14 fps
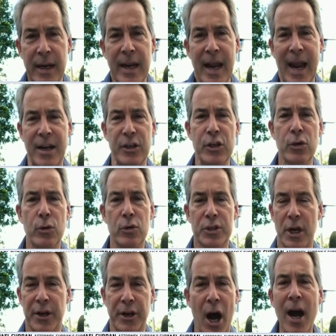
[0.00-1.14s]
and use
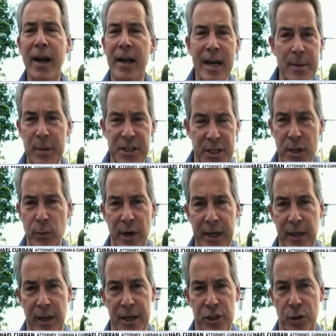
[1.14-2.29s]
not an ABC
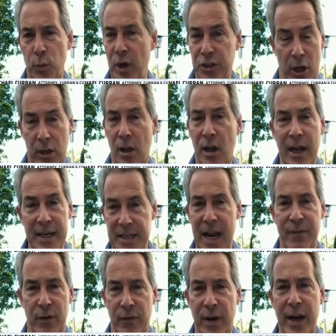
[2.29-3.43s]
regulation, which our clients haven't
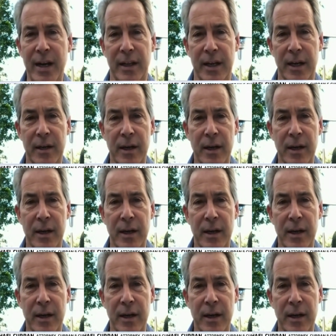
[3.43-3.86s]
violated,